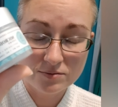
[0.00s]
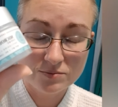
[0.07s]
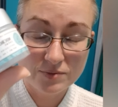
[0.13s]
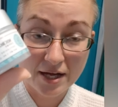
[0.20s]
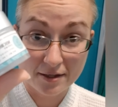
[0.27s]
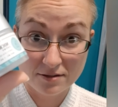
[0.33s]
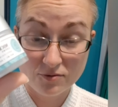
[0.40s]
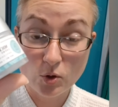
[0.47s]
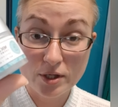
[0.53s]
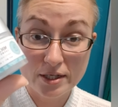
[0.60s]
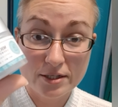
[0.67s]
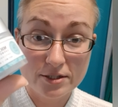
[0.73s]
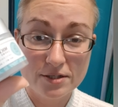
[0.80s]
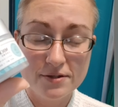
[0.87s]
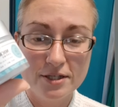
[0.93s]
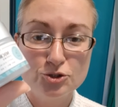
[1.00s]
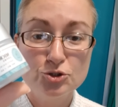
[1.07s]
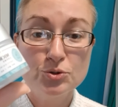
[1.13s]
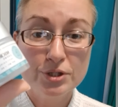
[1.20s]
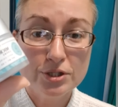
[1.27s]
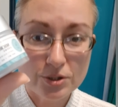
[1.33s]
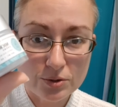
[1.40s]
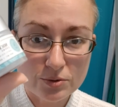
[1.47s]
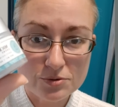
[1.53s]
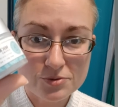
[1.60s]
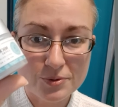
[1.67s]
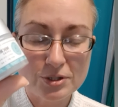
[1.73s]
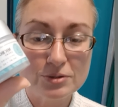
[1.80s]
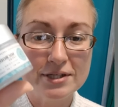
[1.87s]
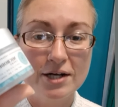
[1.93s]
exfoliator that you could use
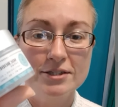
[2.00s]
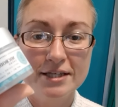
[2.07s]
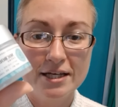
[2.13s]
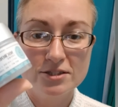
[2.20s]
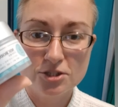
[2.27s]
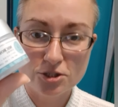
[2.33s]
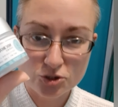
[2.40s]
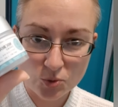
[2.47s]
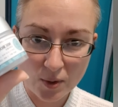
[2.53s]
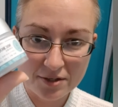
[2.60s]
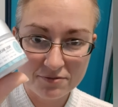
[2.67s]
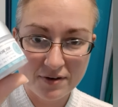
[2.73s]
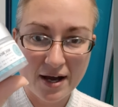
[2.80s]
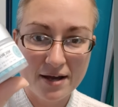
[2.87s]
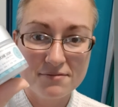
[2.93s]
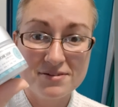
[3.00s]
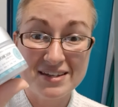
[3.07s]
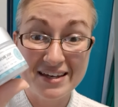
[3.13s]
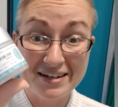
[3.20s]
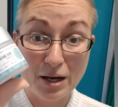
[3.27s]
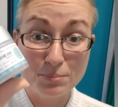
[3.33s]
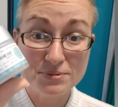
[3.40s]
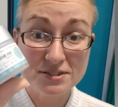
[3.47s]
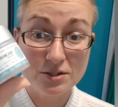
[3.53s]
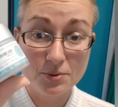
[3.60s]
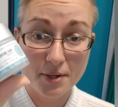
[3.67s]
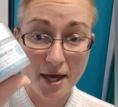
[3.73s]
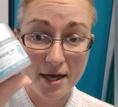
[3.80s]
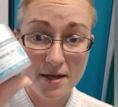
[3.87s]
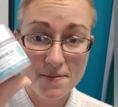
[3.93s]
when you start to get to your 25s and ups,
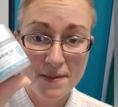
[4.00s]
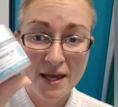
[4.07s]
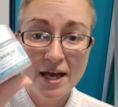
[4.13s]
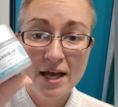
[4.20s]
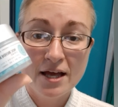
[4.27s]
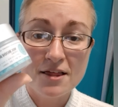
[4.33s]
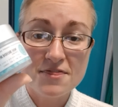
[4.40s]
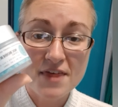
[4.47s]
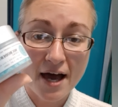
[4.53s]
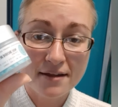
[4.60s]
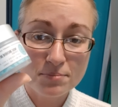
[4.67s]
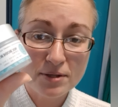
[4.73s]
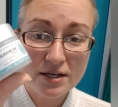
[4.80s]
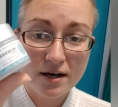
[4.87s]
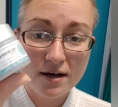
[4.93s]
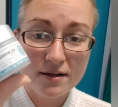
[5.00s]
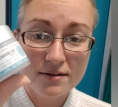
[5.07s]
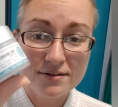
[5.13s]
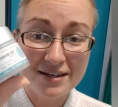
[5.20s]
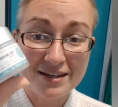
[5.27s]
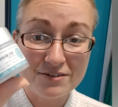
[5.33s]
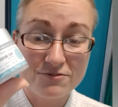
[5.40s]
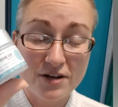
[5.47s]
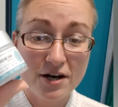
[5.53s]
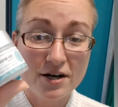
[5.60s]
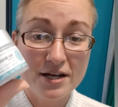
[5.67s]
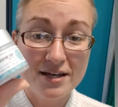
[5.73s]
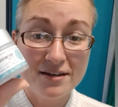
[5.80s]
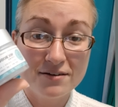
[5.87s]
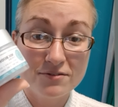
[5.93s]
okay? And that's because it
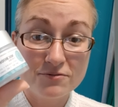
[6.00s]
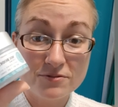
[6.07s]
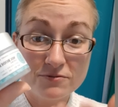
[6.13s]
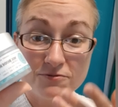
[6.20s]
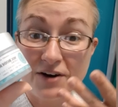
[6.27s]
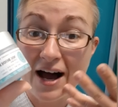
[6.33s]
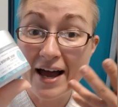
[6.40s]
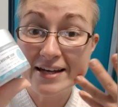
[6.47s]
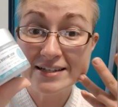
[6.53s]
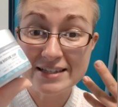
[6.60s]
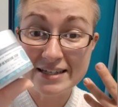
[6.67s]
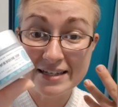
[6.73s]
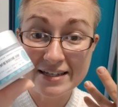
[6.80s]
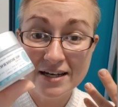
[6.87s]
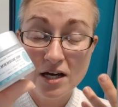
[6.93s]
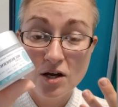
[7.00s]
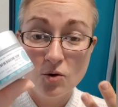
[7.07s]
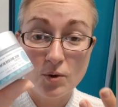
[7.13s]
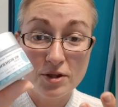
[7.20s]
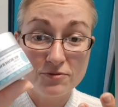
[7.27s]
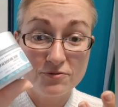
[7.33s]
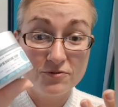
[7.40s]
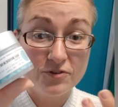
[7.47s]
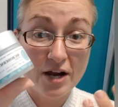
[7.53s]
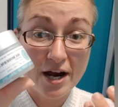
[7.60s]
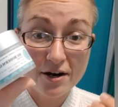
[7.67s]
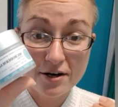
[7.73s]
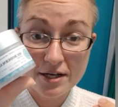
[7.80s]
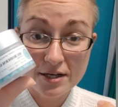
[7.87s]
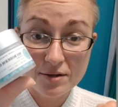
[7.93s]
very finely, with
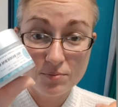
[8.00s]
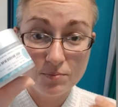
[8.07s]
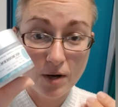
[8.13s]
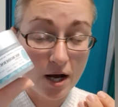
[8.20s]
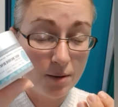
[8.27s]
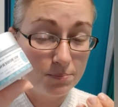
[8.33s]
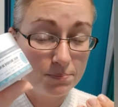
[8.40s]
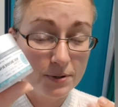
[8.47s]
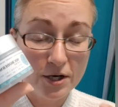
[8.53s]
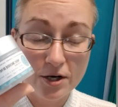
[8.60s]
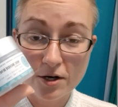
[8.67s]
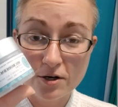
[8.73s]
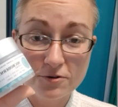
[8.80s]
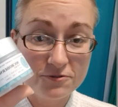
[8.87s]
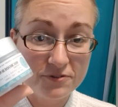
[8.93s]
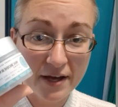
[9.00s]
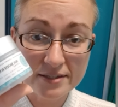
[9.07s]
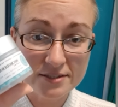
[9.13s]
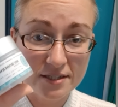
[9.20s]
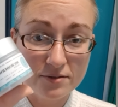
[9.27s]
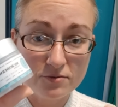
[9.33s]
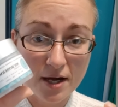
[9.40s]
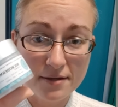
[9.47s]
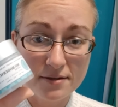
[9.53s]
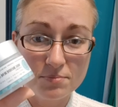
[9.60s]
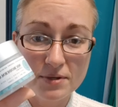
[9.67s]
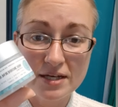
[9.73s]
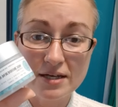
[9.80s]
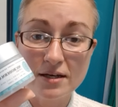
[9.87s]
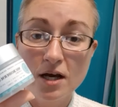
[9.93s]
very perfected
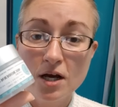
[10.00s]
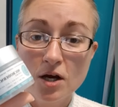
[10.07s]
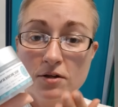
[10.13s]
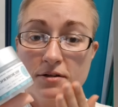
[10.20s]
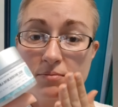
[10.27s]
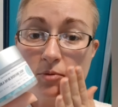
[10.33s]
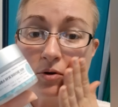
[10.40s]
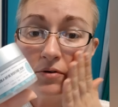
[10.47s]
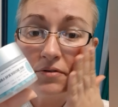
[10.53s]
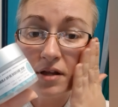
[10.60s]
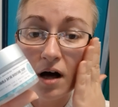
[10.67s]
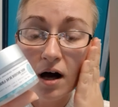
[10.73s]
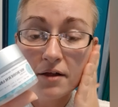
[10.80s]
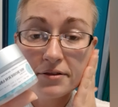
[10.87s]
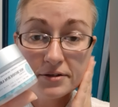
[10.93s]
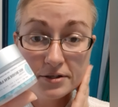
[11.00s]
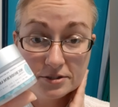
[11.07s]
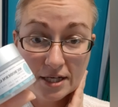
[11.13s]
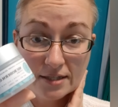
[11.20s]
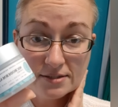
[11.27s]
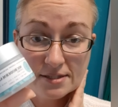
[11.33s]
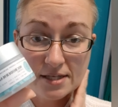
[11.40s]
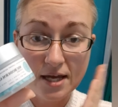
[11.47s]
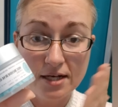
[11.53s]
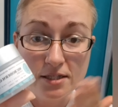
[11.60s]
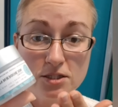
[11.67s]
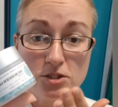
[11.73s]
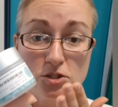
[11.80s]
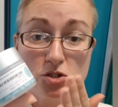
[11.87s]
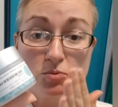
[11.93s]
recipe, smooths off your dead skin,
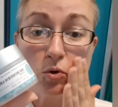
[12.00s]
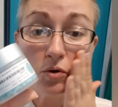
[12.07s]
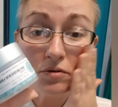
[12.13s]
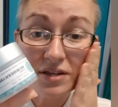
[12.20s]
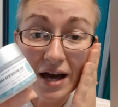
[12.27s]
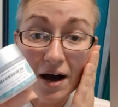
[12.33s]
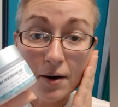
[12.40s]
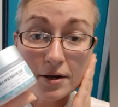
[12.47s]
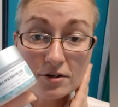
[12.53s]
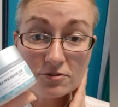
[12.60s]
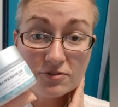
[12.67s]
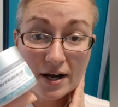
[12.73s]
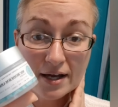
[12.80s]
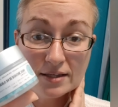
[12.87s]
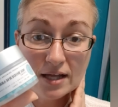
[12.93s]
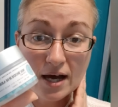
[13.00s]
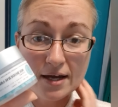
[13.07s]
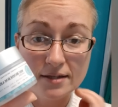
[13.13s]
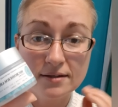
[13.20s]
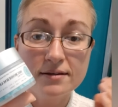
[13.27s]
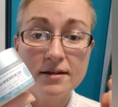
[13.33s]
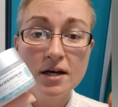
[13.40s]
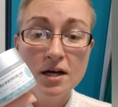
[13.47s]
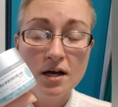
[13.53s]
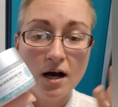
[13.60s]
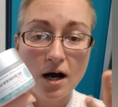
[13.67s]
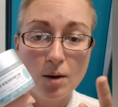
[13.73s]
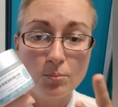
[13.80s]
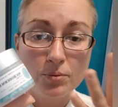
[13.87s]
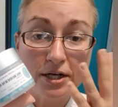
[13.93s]
smooths out your fine lines,
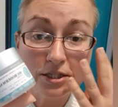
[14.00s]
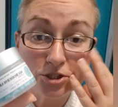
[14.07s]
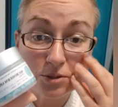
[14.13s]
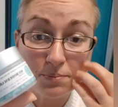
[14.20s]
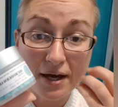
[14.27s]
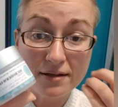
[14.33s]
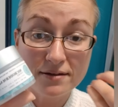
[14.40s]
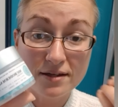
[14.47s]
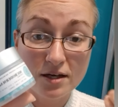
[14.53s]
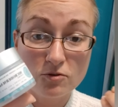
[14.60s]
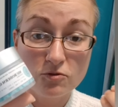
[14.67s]
brings your best skin